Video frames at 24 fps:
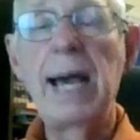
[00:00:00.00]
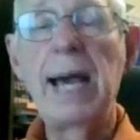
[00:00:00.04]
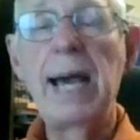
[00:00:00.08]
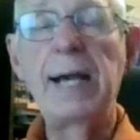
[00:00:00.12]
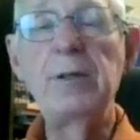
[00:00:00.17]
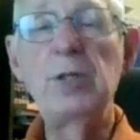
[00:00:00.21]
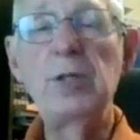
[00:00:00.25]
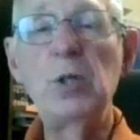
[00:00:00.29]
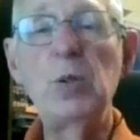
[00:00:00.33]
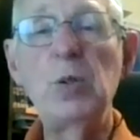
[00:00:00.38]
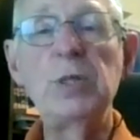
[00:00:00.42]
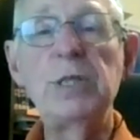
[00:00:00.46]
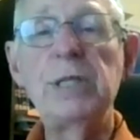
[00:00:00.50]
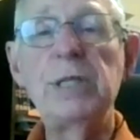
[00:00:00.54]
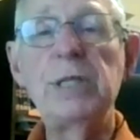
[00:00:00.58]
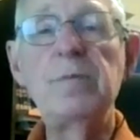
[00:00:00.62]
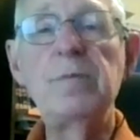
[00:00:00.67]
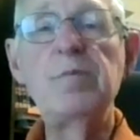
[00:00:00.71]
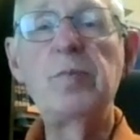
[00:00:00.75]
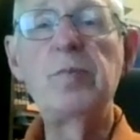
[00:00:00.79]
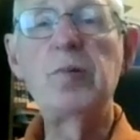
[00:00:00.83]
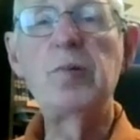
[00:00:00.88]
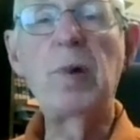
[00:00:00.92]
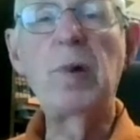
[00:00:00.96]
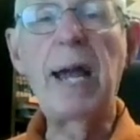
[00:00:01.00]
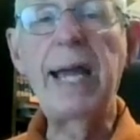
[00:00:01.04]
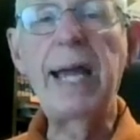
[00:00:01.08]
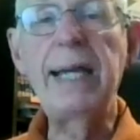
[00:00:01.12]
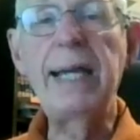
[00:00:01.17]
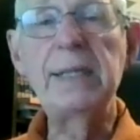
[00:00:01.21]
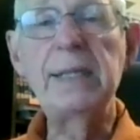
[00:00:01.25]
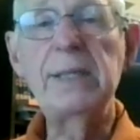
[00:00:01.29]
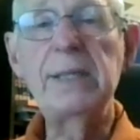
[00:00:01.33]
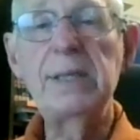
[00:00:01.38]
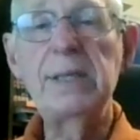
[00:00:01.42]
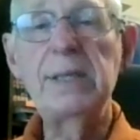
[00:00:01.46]
and to its
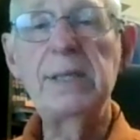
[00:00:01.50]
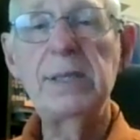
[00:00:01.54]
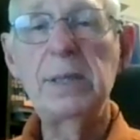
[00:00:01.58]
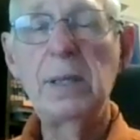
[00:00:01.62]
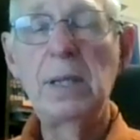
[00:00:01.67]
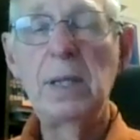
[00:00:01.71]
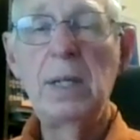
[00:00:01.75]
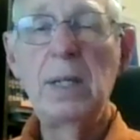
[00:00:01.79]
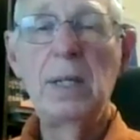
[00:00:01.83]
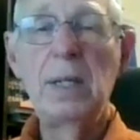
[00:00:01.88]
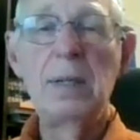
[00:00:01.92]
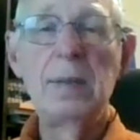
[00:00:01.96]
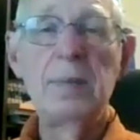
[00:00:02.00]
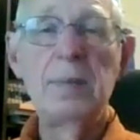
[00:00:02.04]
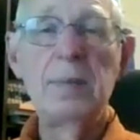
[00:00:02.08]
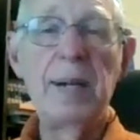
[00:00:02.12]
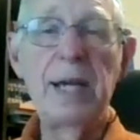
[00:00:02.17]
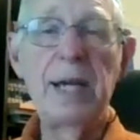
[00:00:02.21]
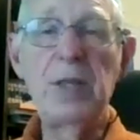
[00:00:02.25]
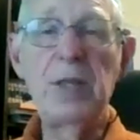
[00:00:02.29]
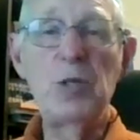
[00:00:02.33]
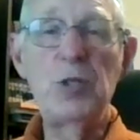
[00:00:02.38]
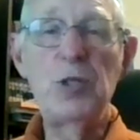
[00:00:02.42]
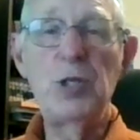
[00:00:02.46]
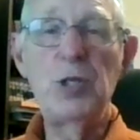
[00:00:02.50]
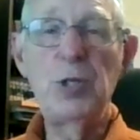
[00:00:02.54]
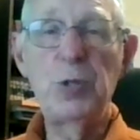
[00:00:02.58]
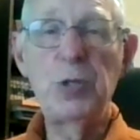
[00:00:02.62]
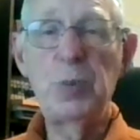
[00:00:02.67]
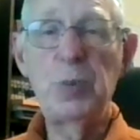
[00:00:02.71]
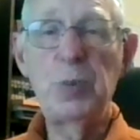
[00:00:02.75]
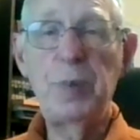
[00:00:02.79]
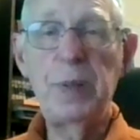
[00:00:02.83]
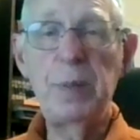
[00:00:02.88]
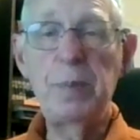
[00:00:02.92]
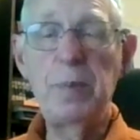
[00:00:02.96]
embrace by the
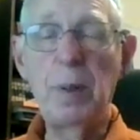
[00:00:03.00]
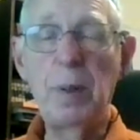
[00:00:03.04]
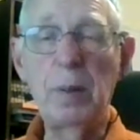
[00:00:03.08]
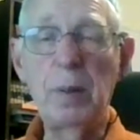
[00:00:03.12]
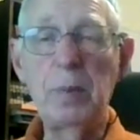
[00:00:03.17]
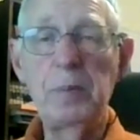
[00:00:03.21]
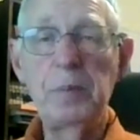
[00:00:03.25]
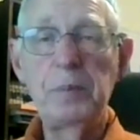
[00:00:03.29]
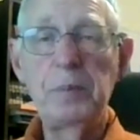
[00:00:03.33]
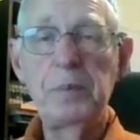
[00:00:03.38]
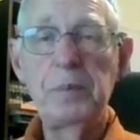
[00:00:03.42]
Jewish people?